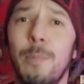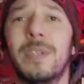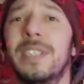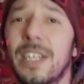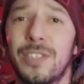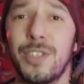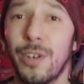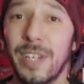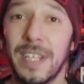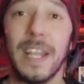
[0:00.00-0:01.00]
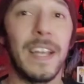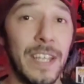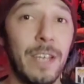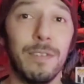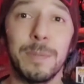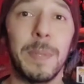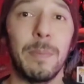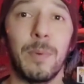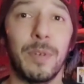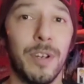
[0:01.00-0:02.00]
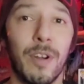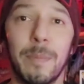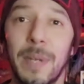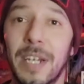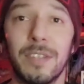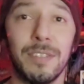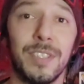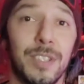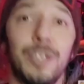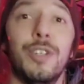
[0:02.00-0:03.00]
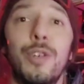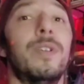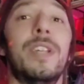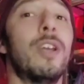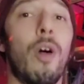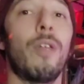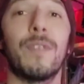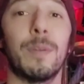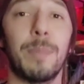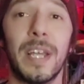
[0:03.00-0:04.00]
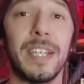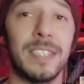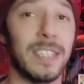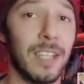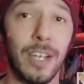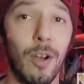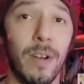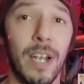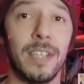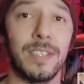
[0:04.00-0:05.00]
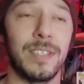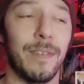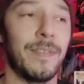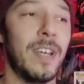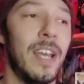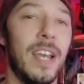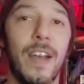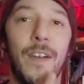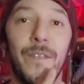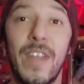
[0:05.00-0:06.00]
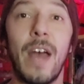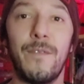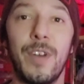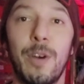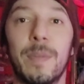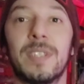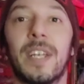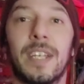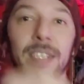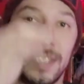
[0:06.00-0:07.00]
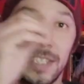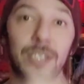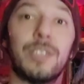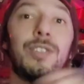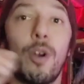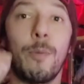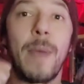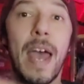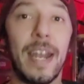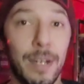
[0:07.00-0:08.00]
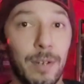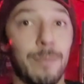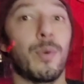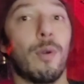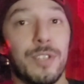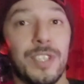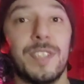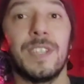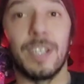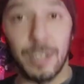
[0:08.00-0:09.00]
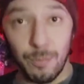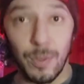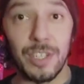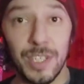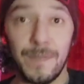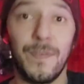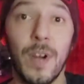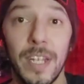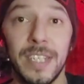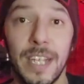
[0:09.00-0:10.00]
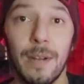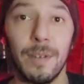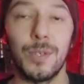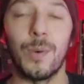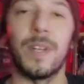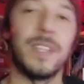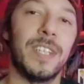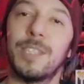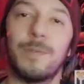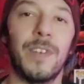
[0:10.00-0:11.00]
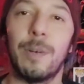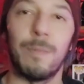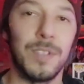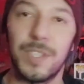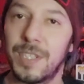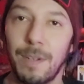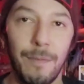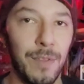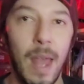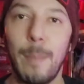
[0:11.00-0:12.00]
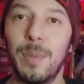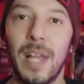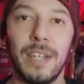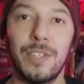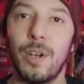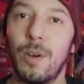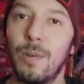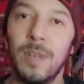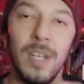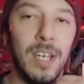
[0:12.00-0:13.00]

possessed turkey that kills people, you know what I mean? And there's nudity all over the place and like all kinds of stuff that film is like it's it's so bad it approaches it reaches funny territory. This film was just a flat plateau